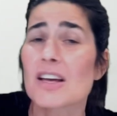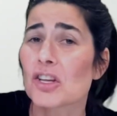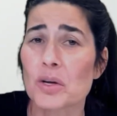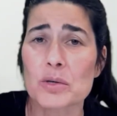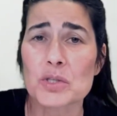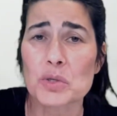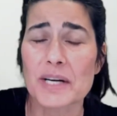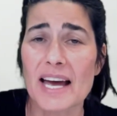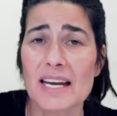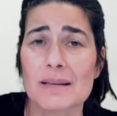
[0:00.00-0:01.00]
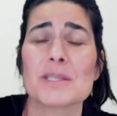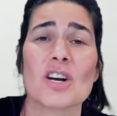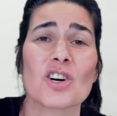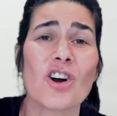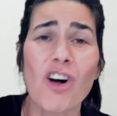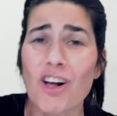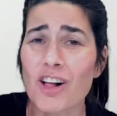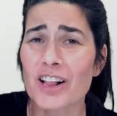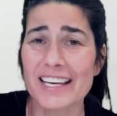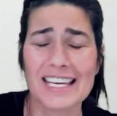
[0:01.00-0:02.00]
Those 3 atoms are
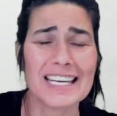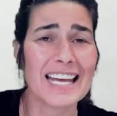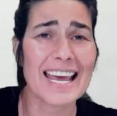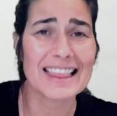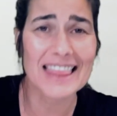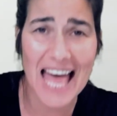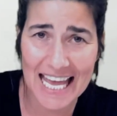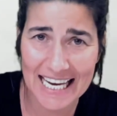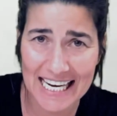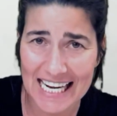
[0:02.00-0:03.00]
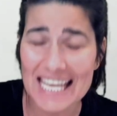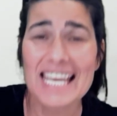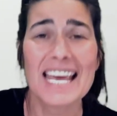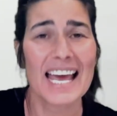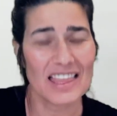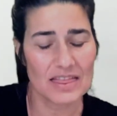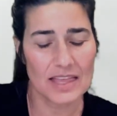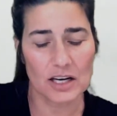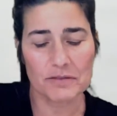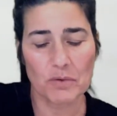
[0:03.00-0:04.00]
all in a line, and
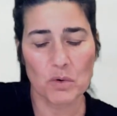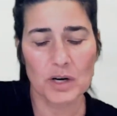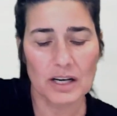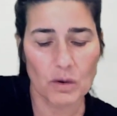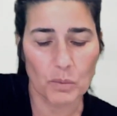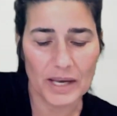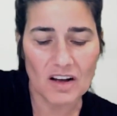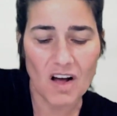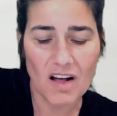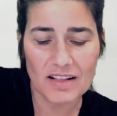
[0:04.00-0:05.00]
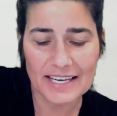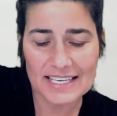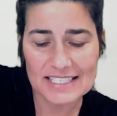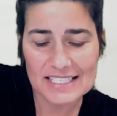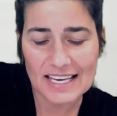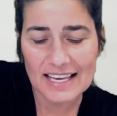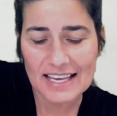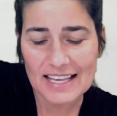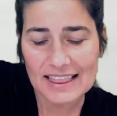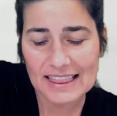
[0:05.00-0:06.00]
therefore we call it
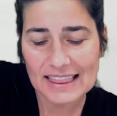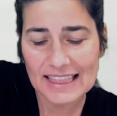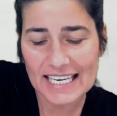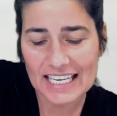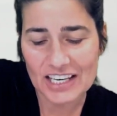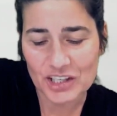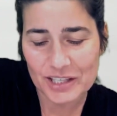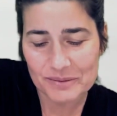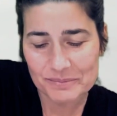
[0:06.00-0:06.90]
linear.